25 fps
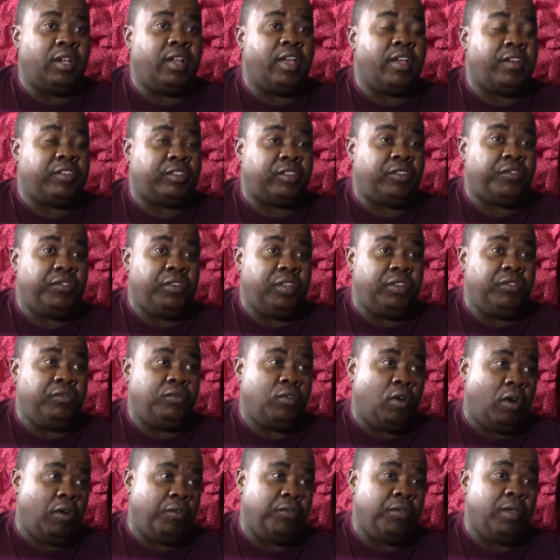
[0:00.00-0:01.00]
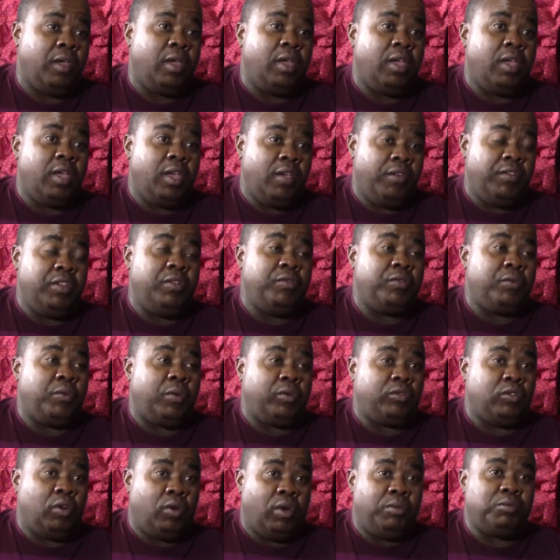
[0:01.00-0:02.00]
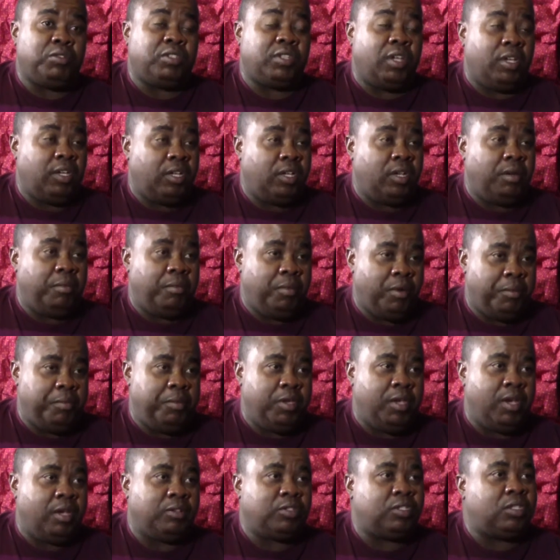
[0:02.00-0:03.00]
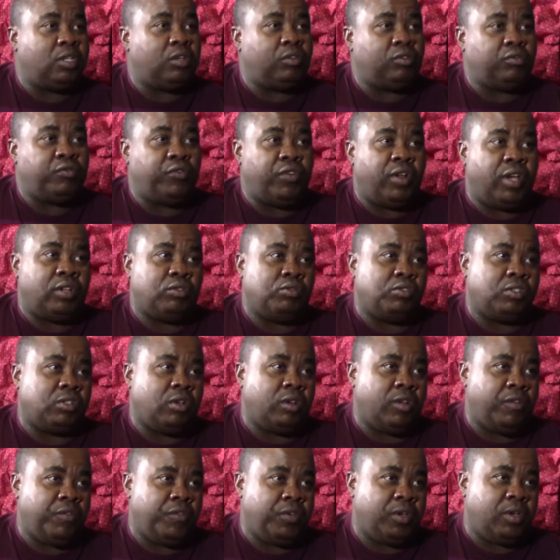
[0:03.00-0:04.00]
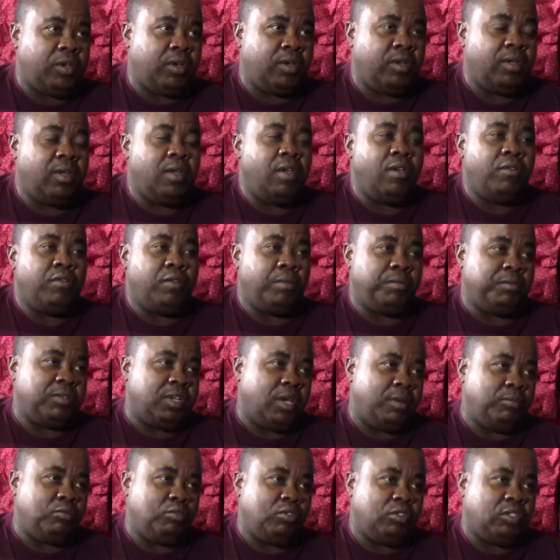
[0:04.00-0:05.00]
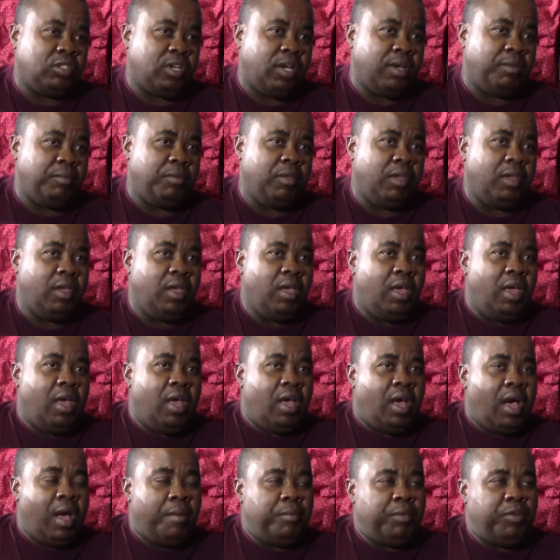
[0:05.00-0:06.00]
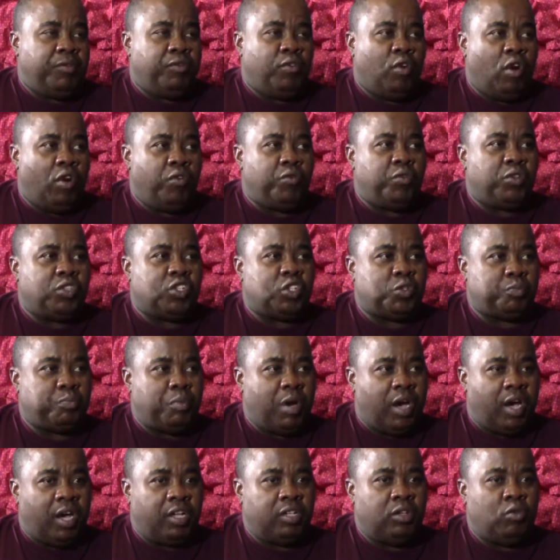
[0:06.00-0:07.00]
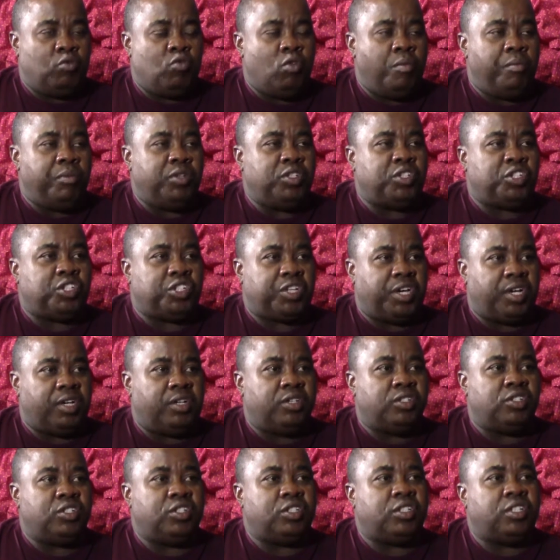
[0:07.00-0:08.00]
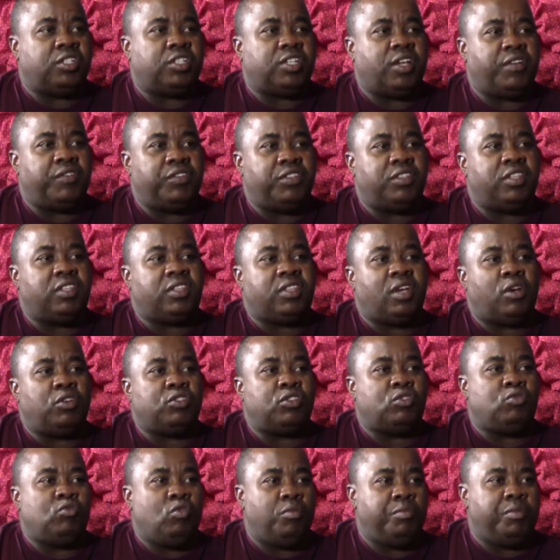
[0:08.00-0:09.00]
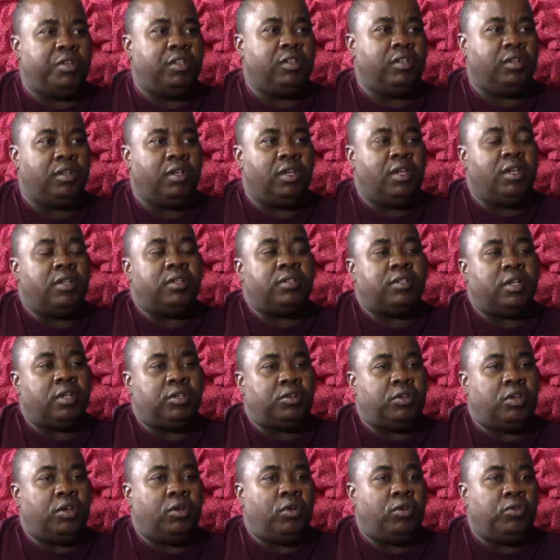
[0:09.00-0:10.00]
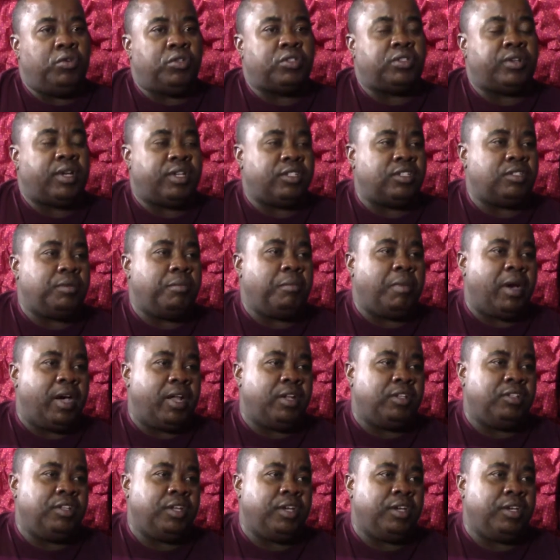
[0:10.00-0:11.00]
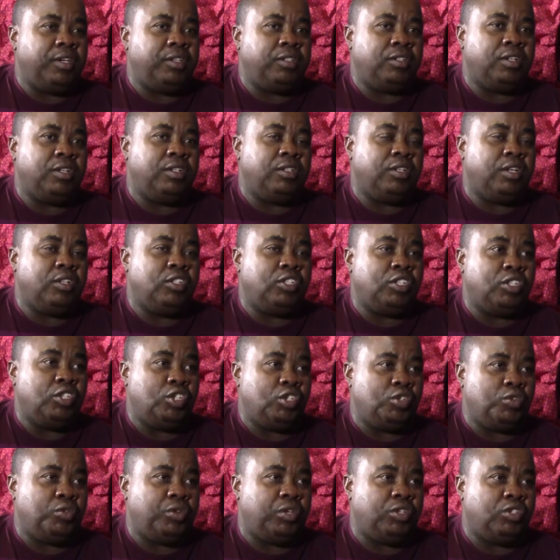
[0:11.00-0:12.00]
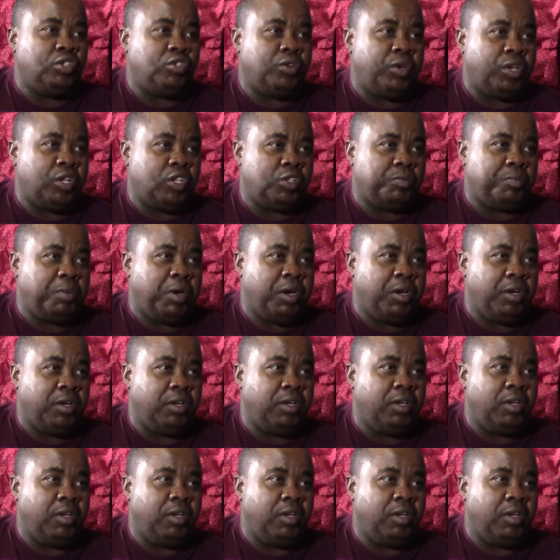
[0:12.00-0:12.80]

actively involved. Even though I'm staying in Namibia, I still fly to South Africa from time to time. I'm involved with SPA, the Women's Challenge, the 70,000 women that always runs the mile there in Centurion, Johannesburg,